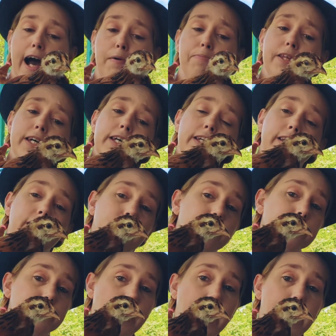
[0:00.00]
thinking that
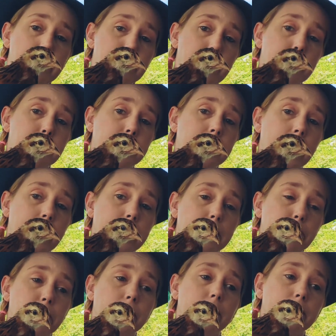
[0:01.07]
her dad may be Katie
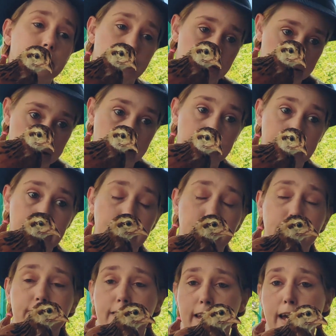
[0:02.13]
Bird and
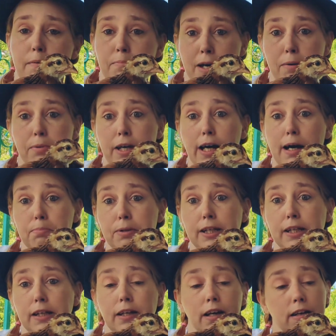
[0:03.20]
Eggy's dad may be
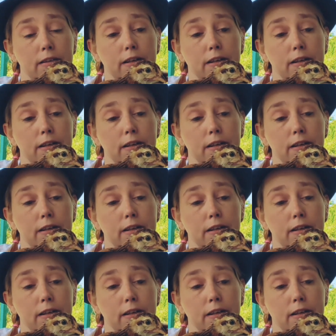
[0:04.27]
IP.